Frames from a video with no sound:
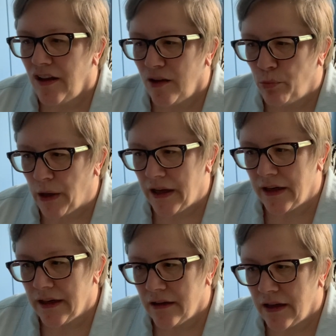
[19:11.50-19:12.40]
but
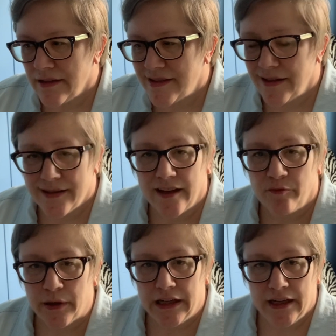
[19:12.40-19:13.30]
since
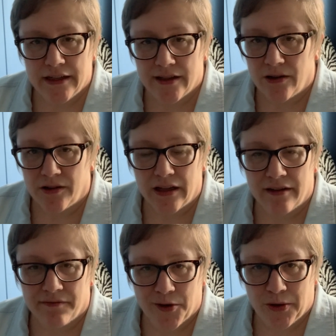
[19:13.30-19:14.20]
I've been an adult,
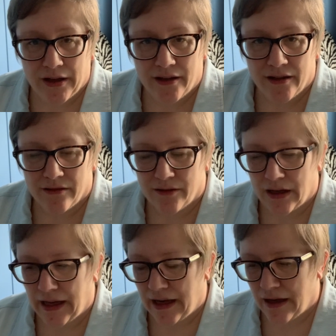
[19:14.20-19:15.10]
I've voted.
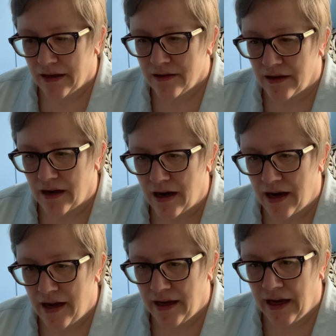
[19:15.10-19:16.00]
And
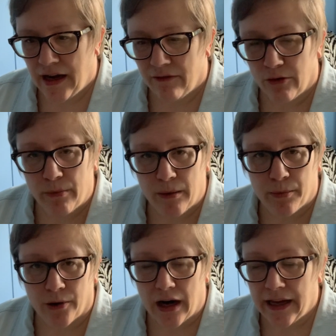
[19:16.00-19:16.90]
I
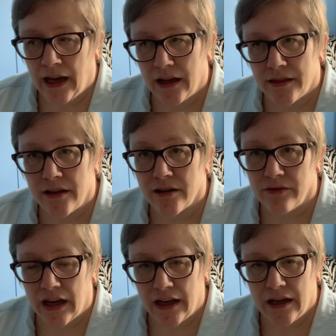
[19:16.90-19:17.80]
can't think of
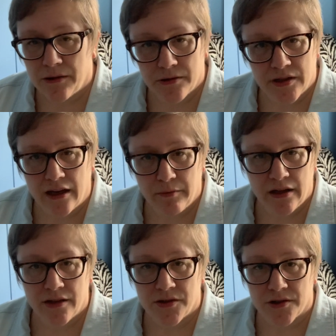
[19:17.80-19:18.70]
any other time in
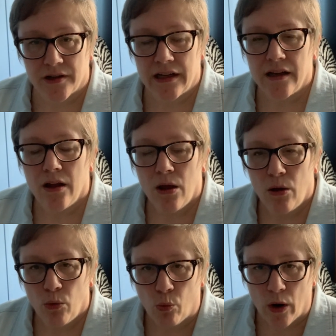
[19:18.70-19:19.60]
history
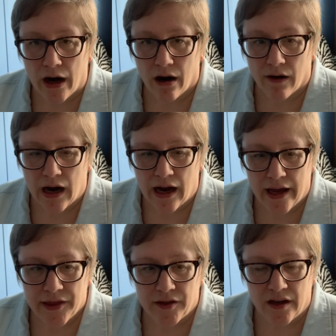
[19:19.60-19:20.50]
where
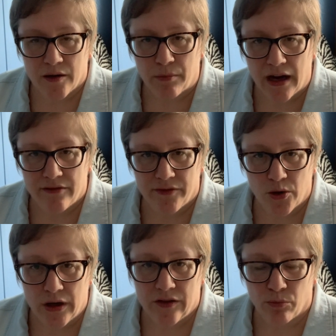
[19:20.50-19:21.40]
I think my
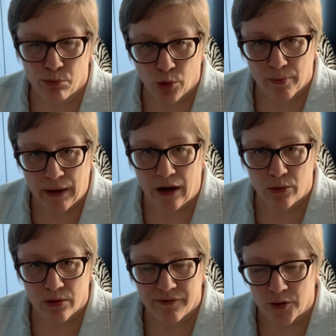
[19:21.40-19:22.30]
vote is more
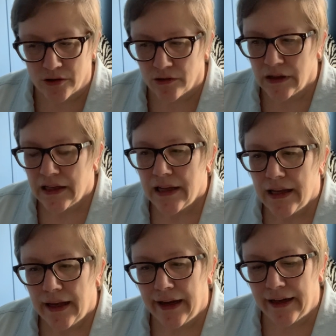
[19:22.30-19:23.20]
powerful.
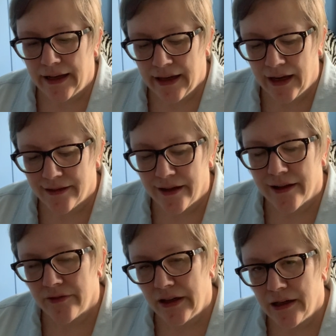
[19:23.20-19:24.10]
And I can't think
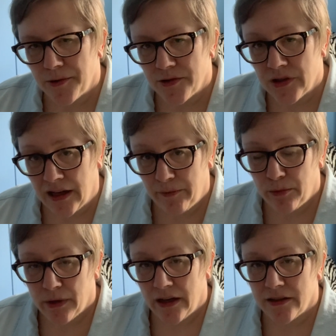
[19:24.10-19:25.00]
of any other time in
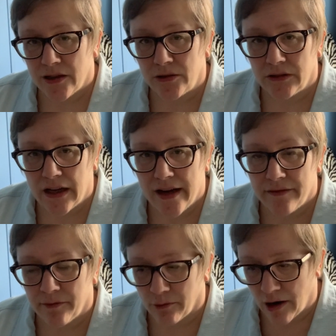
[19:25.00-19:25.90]
my adult
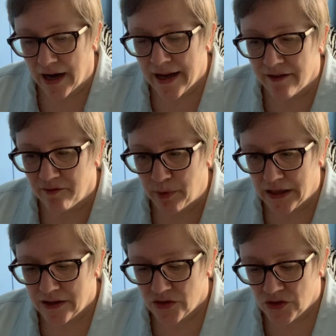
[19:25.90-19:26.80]
life where I have
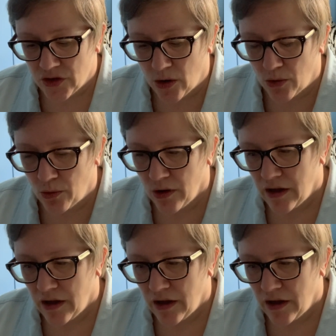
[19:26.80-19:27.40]
been so